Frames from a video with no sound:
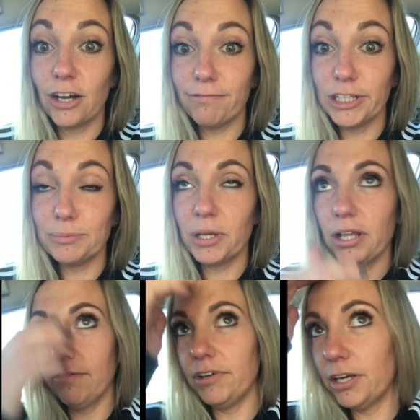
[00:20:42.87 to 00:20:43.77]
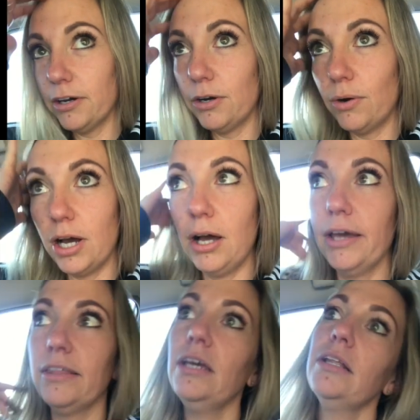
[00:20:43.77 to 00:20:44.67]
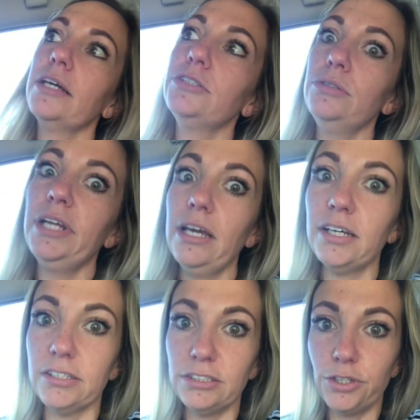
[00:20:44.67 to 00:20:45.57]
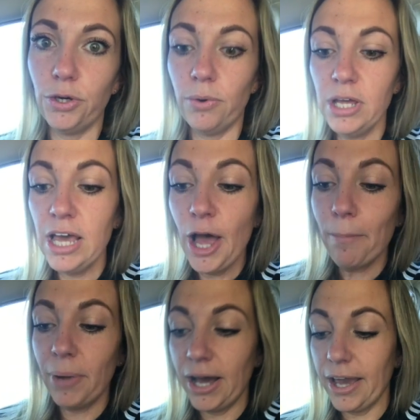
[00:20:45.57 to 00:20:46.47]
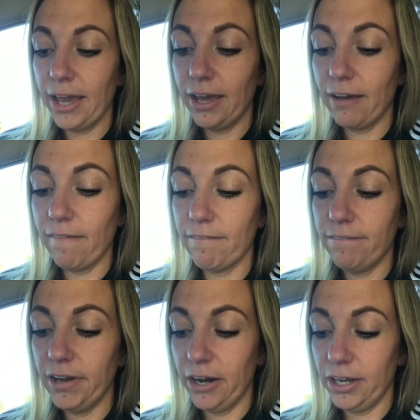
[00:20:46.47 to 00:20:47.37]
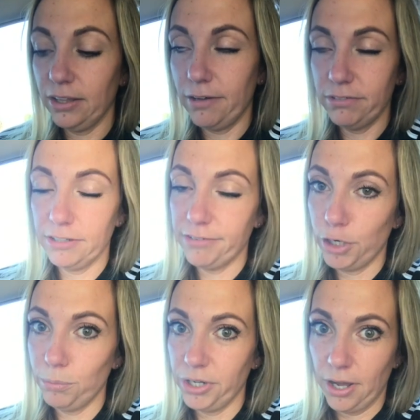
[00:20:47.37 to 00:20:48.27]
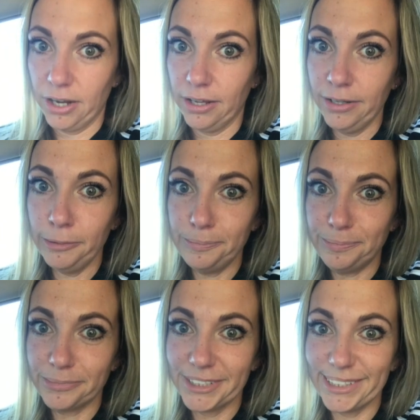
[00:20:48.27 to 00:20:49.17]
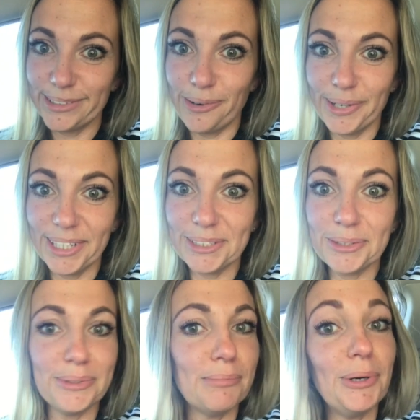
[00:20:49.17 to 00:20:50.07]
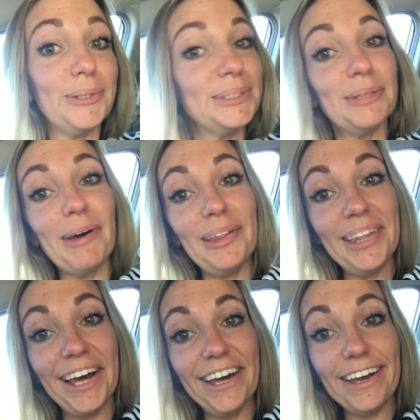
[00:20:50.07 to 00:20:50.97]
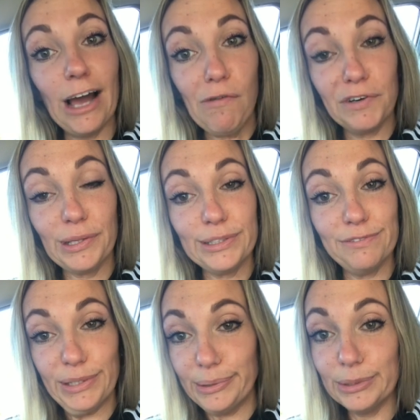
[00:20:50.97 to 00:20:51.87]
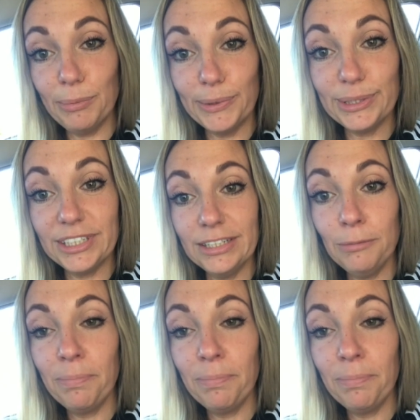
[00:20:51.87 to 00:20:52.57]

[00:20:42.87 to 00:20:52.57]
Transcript: Facebook live video, I think in like 2 days. So my very lovely friend Brianna is going to post about that after this video is posted,